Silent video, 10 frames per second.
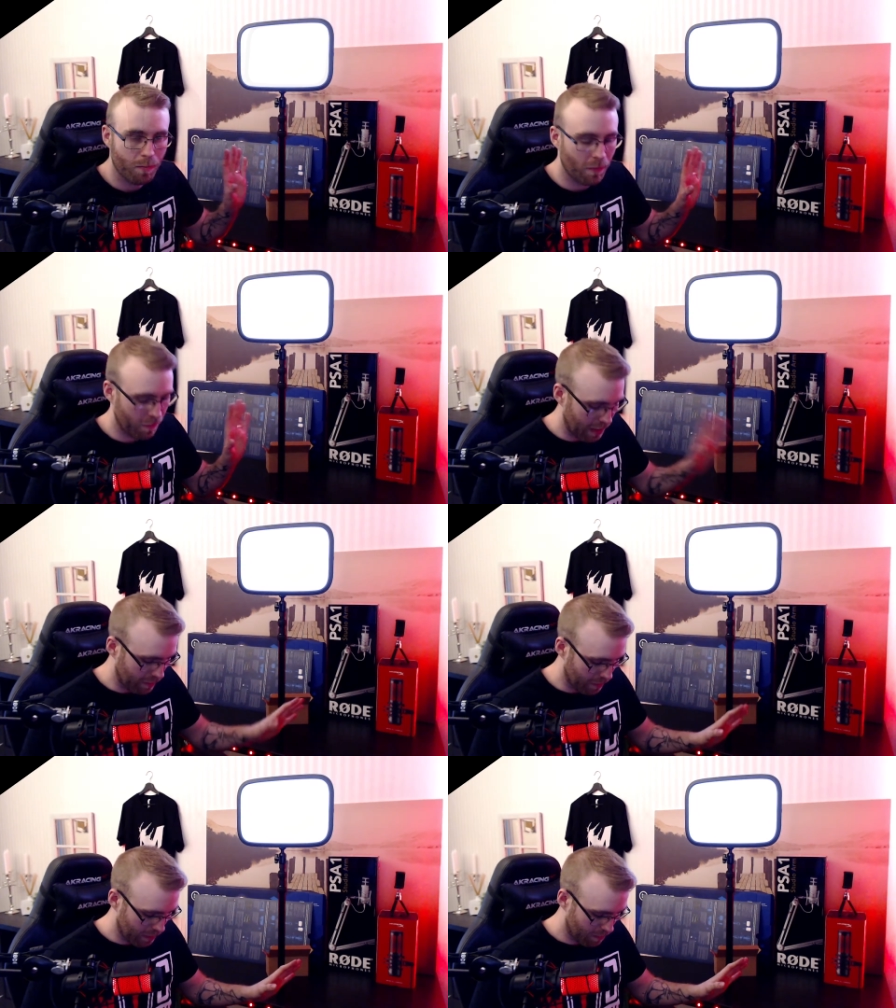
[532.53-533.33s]

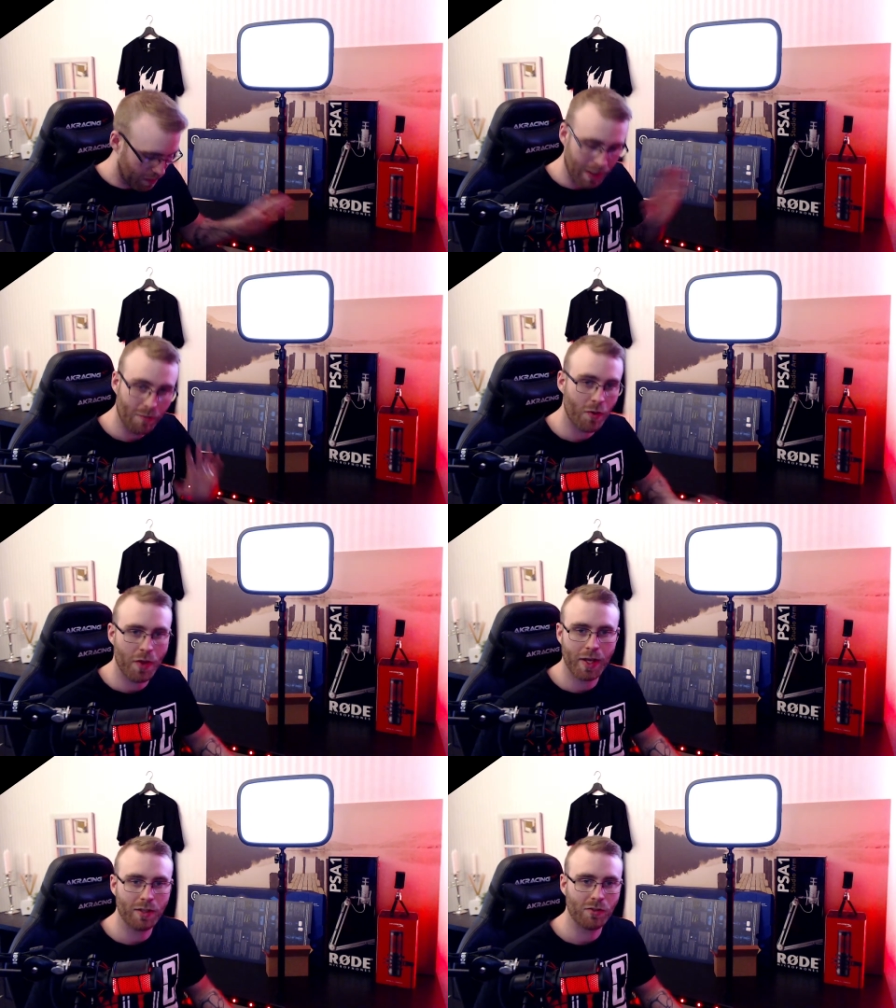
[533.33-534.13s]
Fixed it,
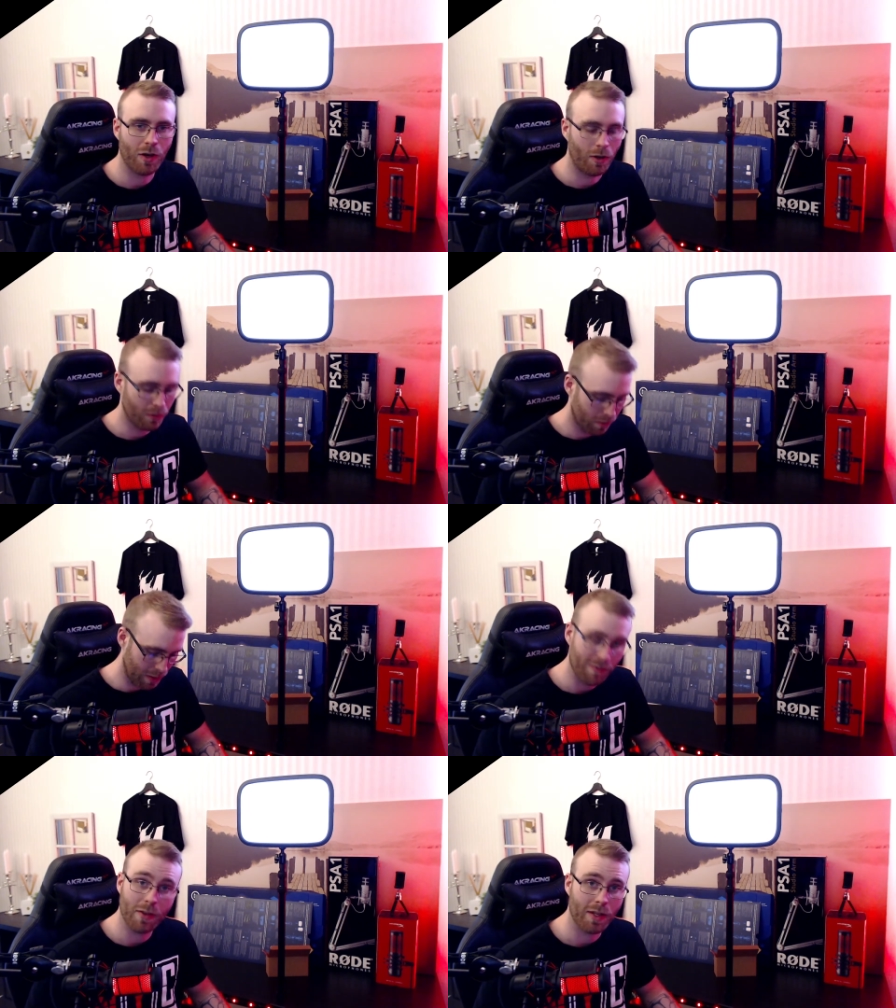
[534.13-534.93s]
everything is on,
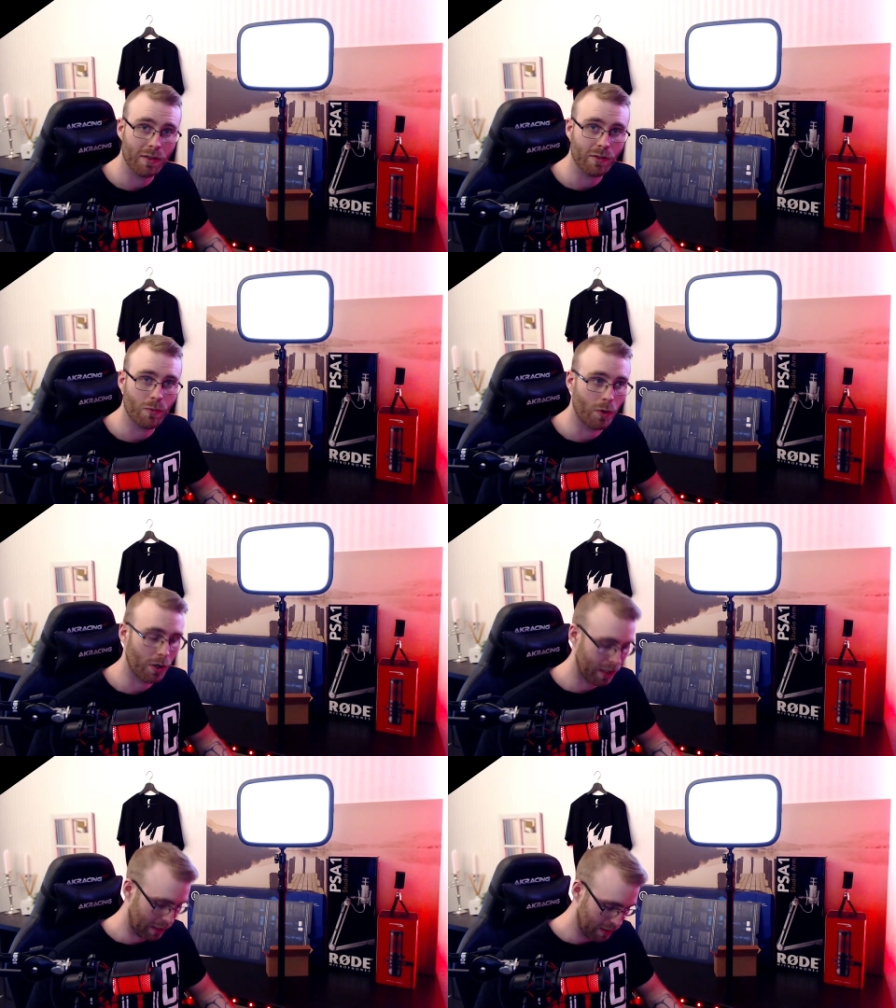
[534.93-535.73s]
everything is
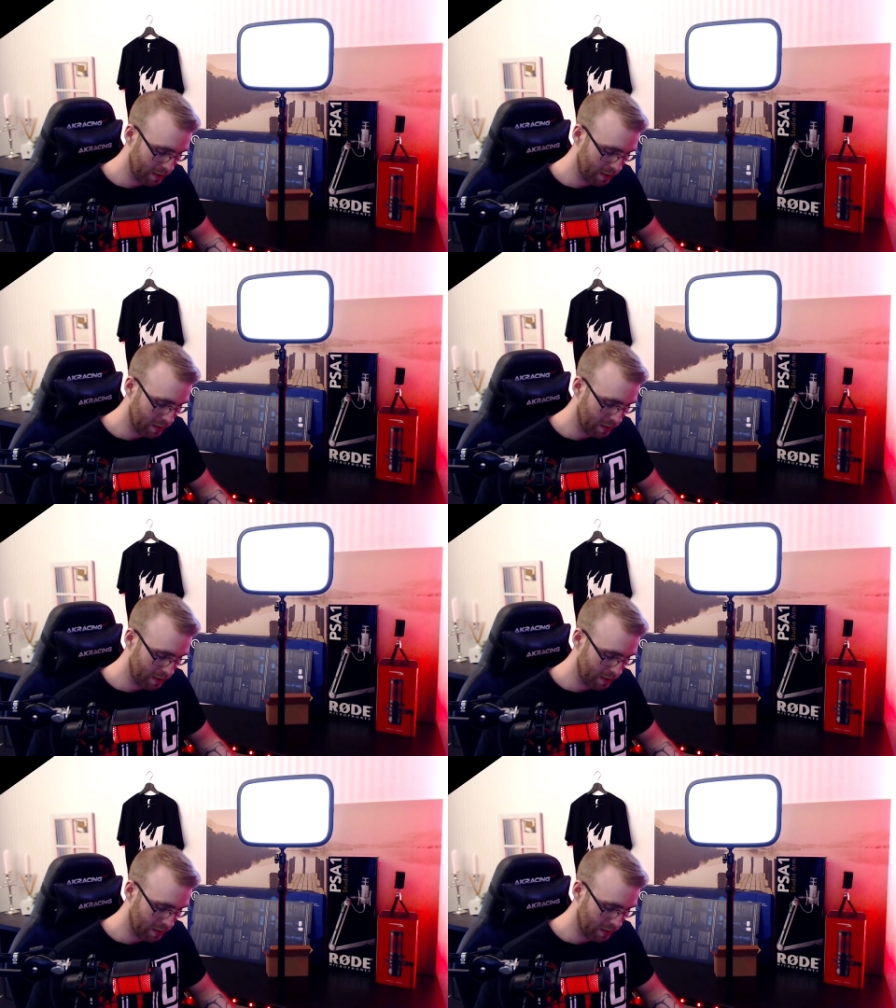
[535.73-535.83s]
working.